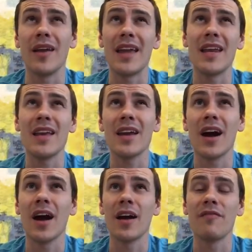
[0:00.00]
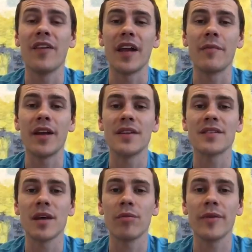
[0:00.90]
any vitamin and
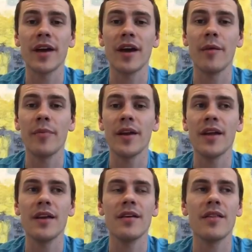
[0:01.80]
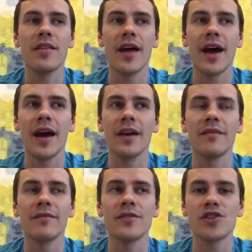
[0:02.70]
supplement company that
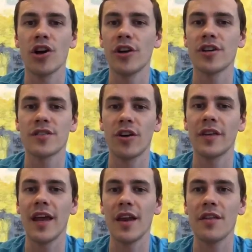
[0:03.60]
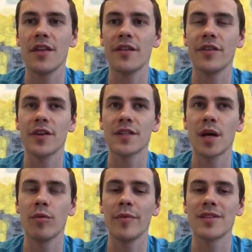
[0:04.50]
charges hardly anything for their
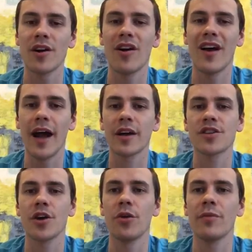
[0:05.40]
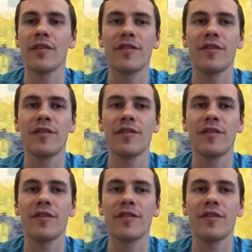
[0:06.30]
supplements are actually owned by